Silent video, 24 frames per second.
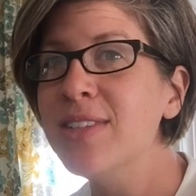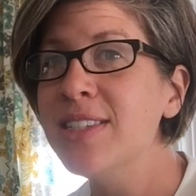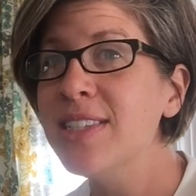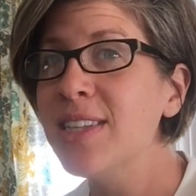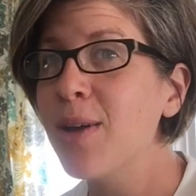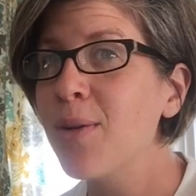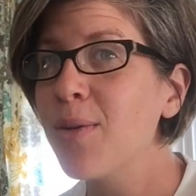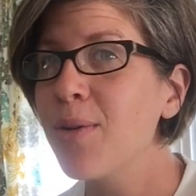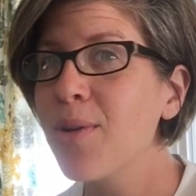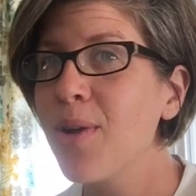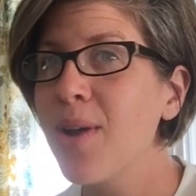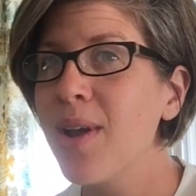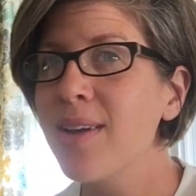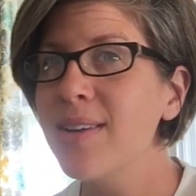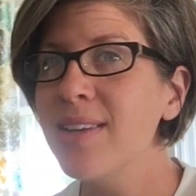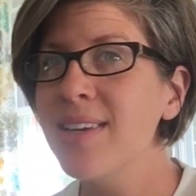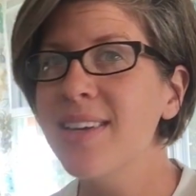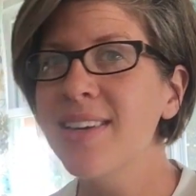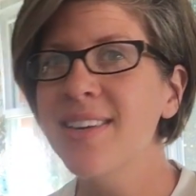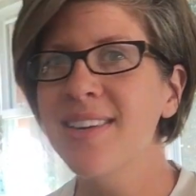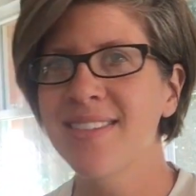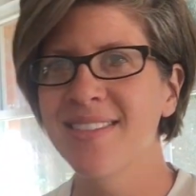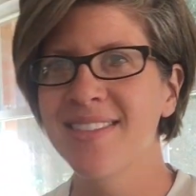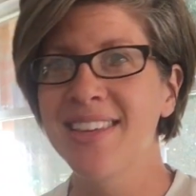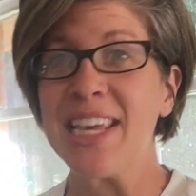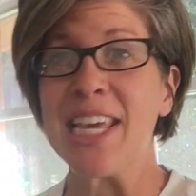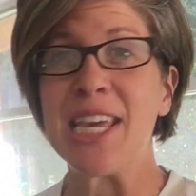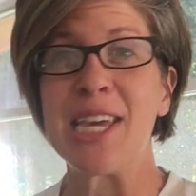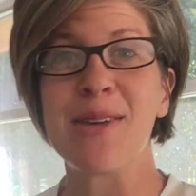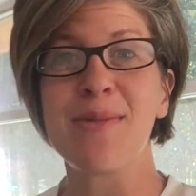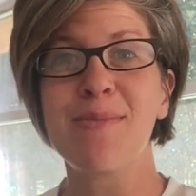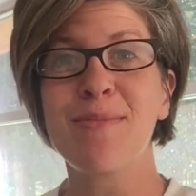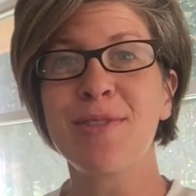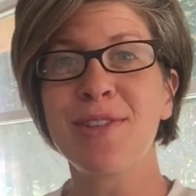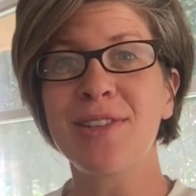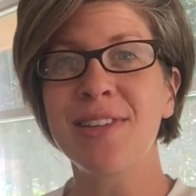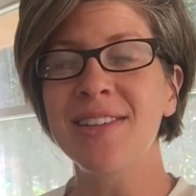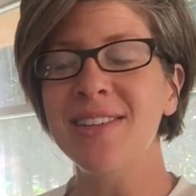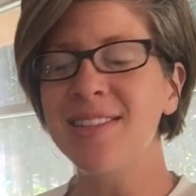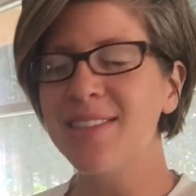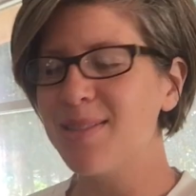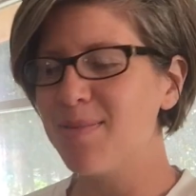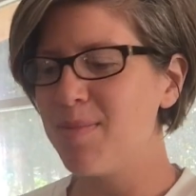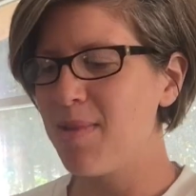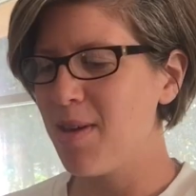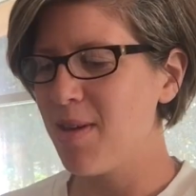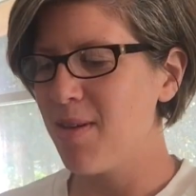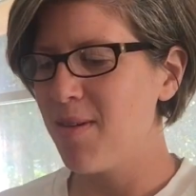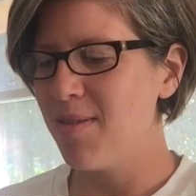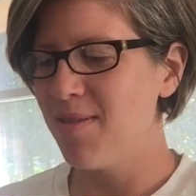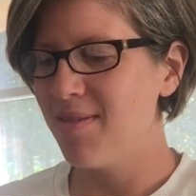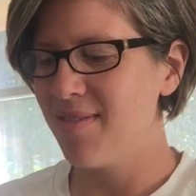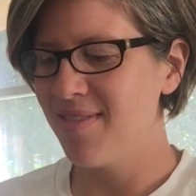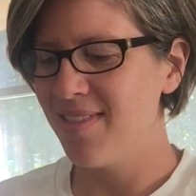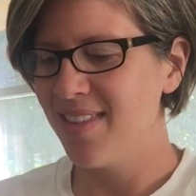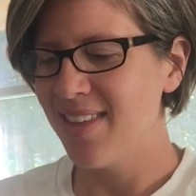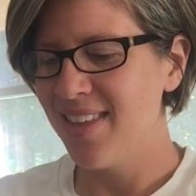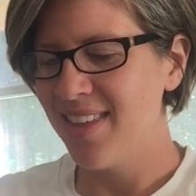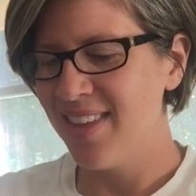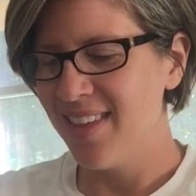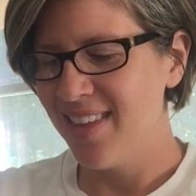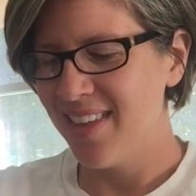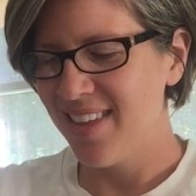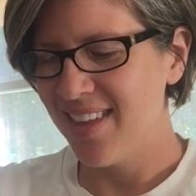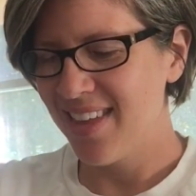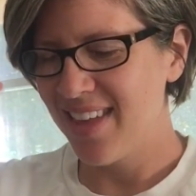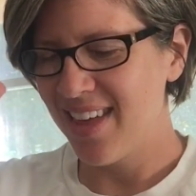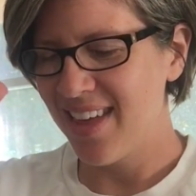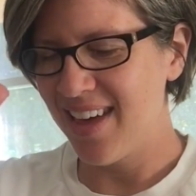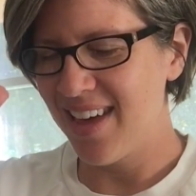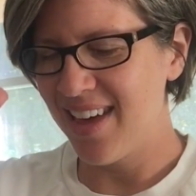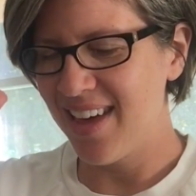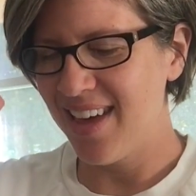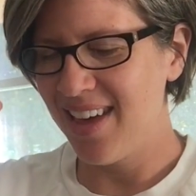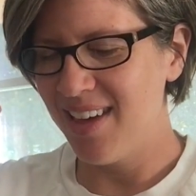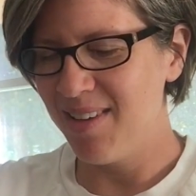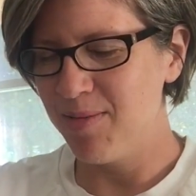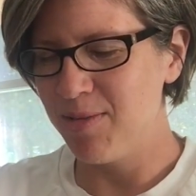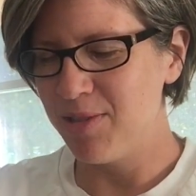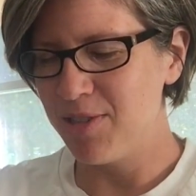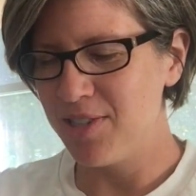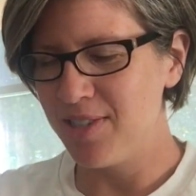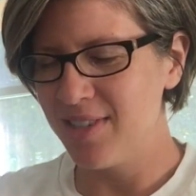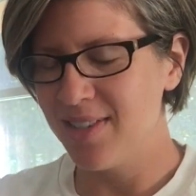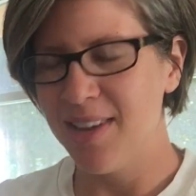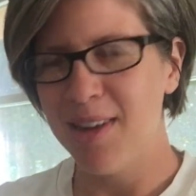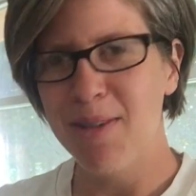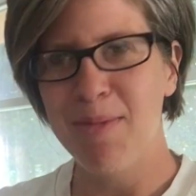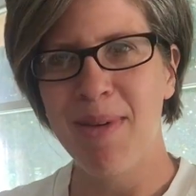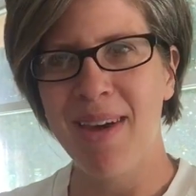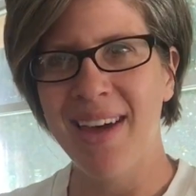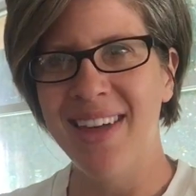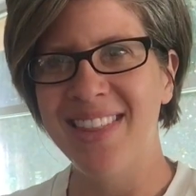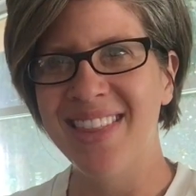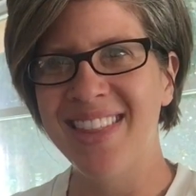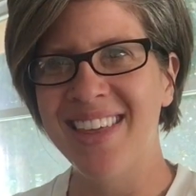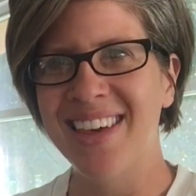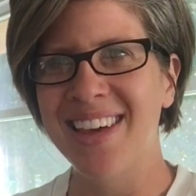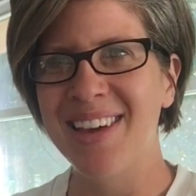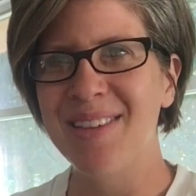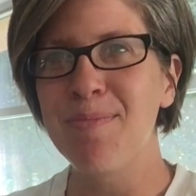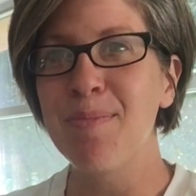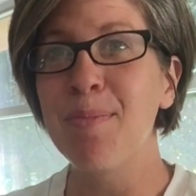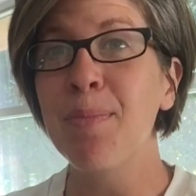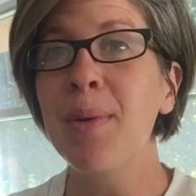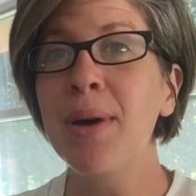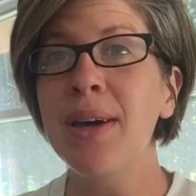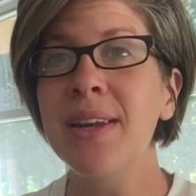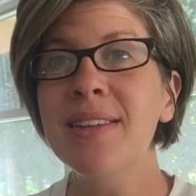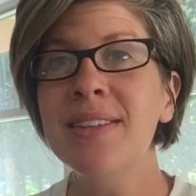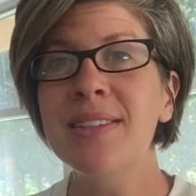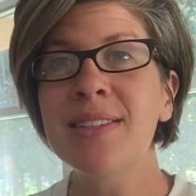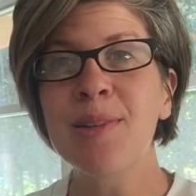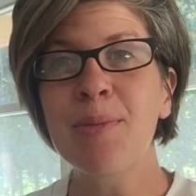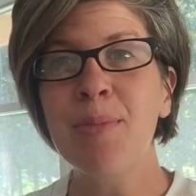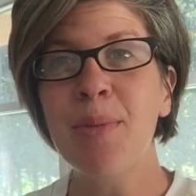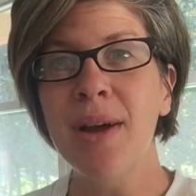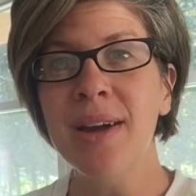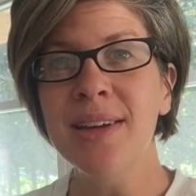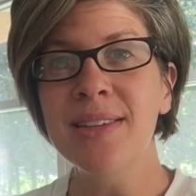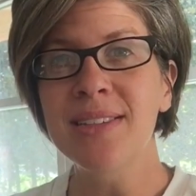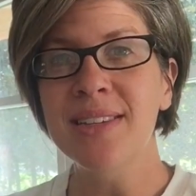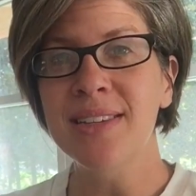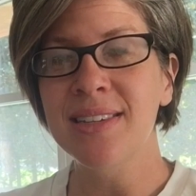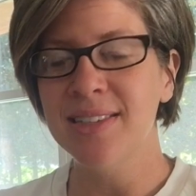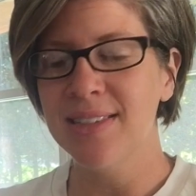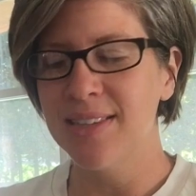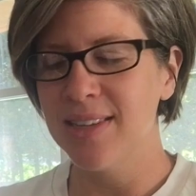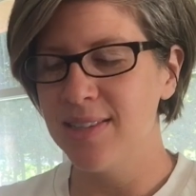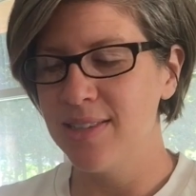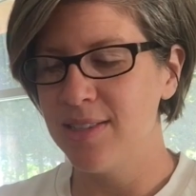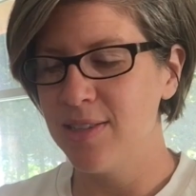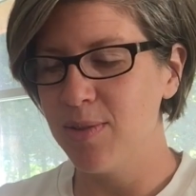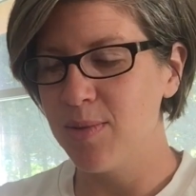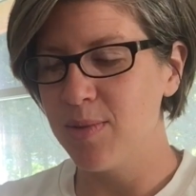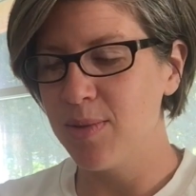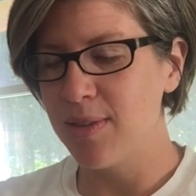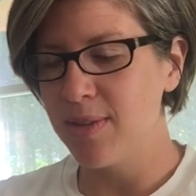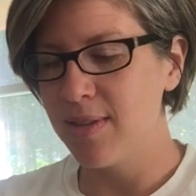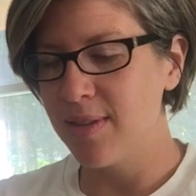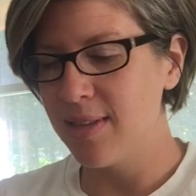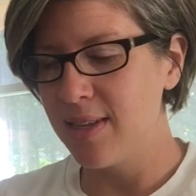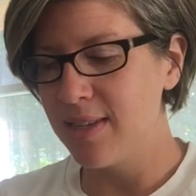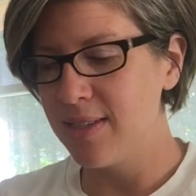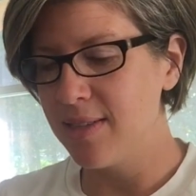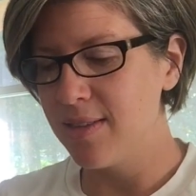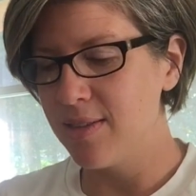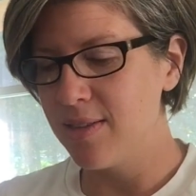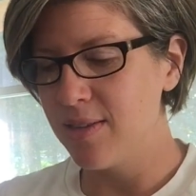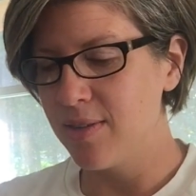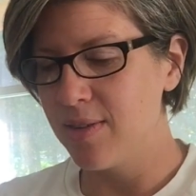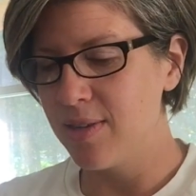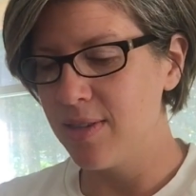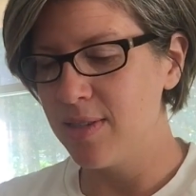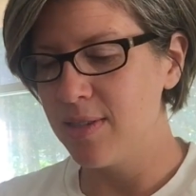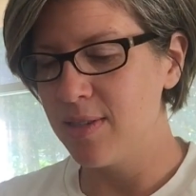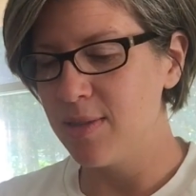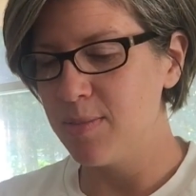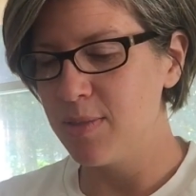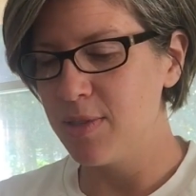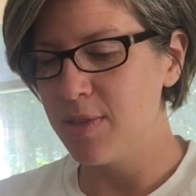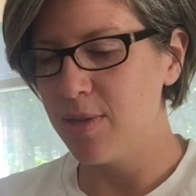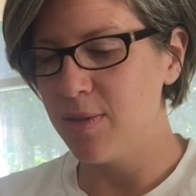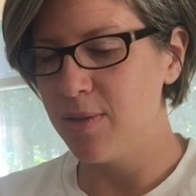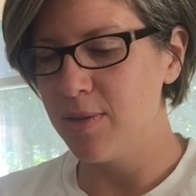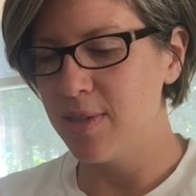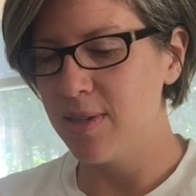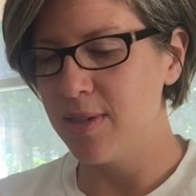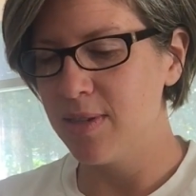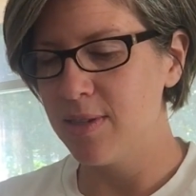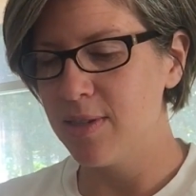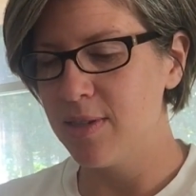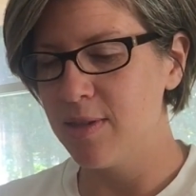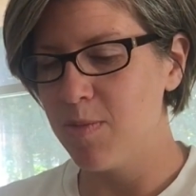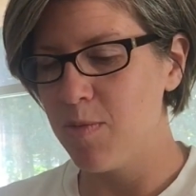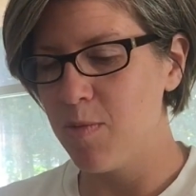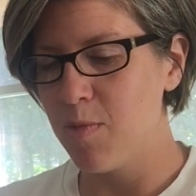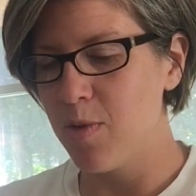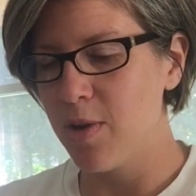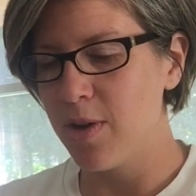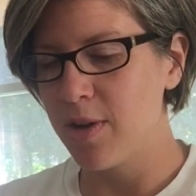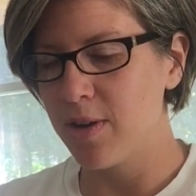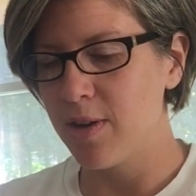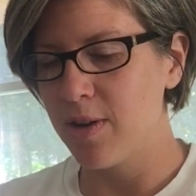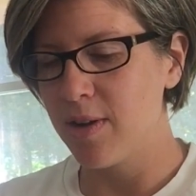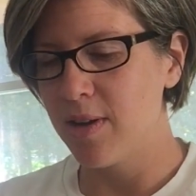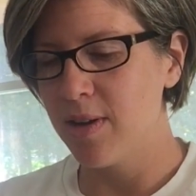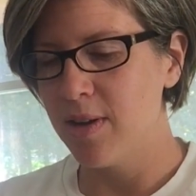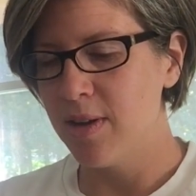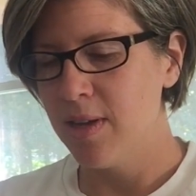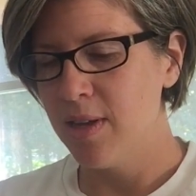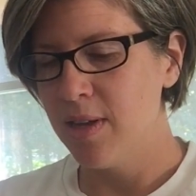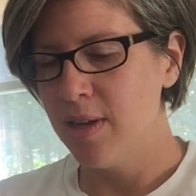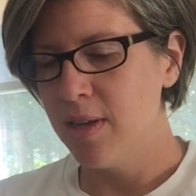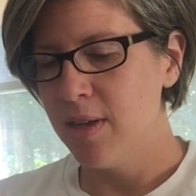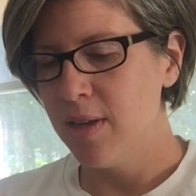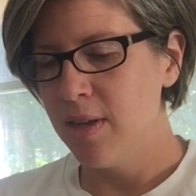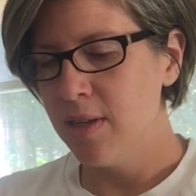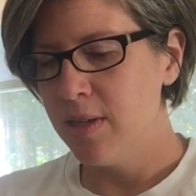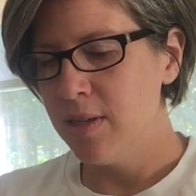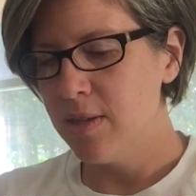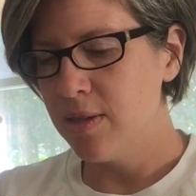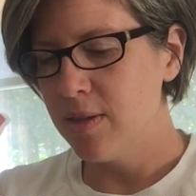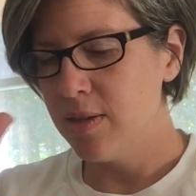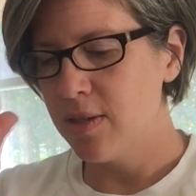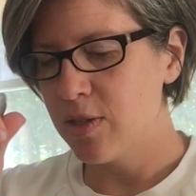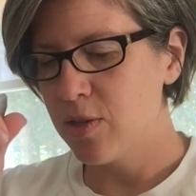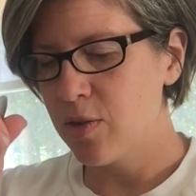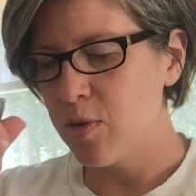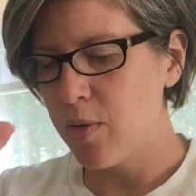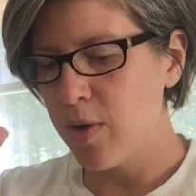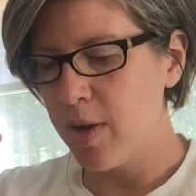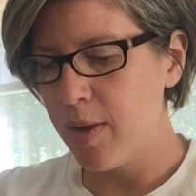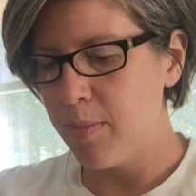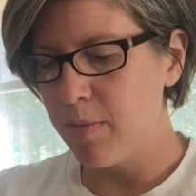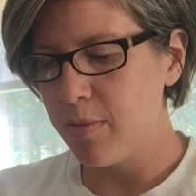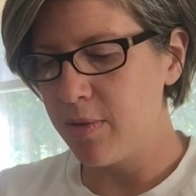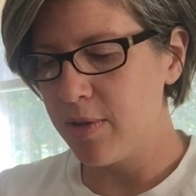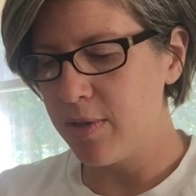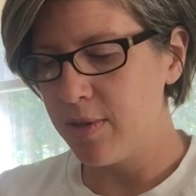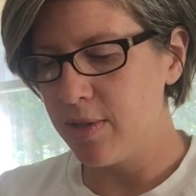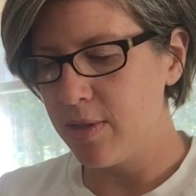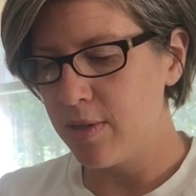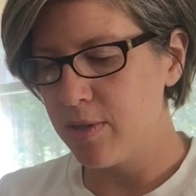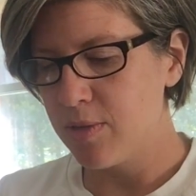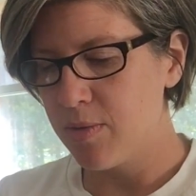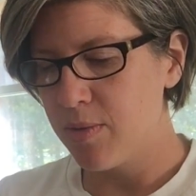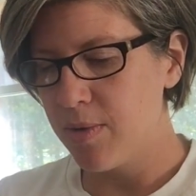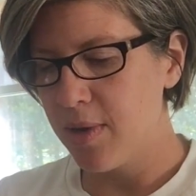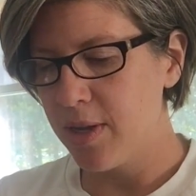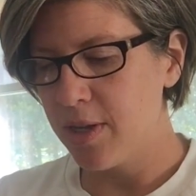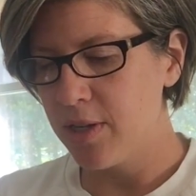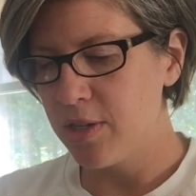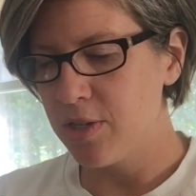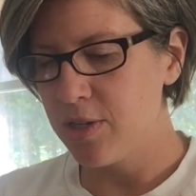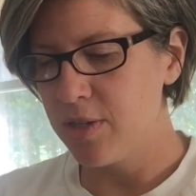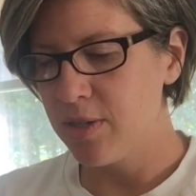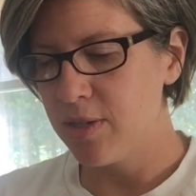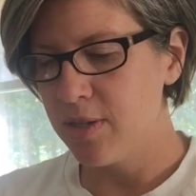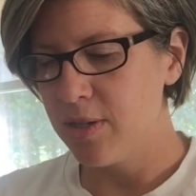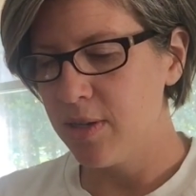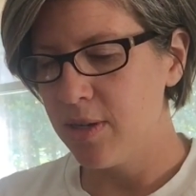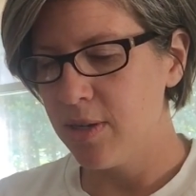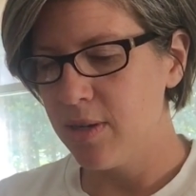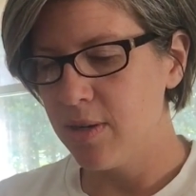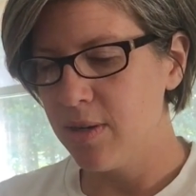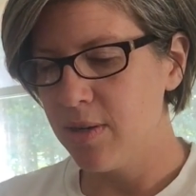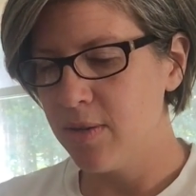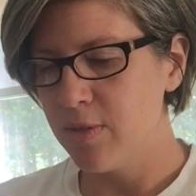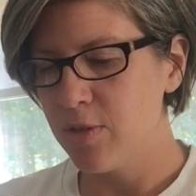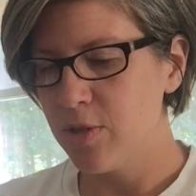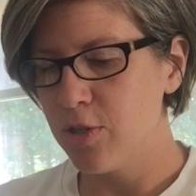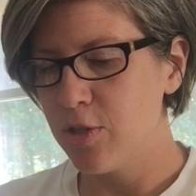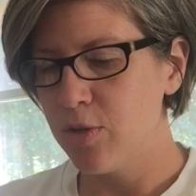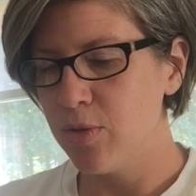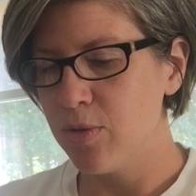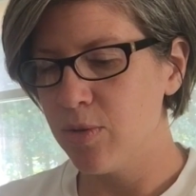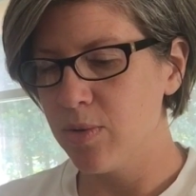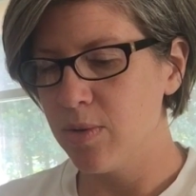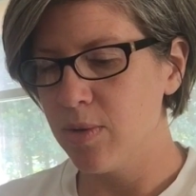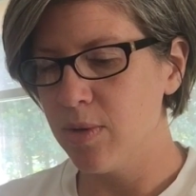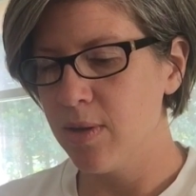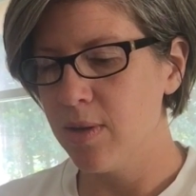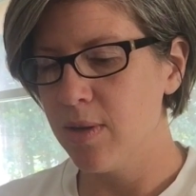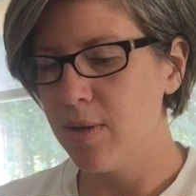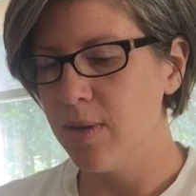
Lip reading: of a sauerkrauty kimchi smell. Okay, which is not a bad thing, but it's surprising since the only thing that's in there is some salt and some water. So let's grab one of these radishes here, or two.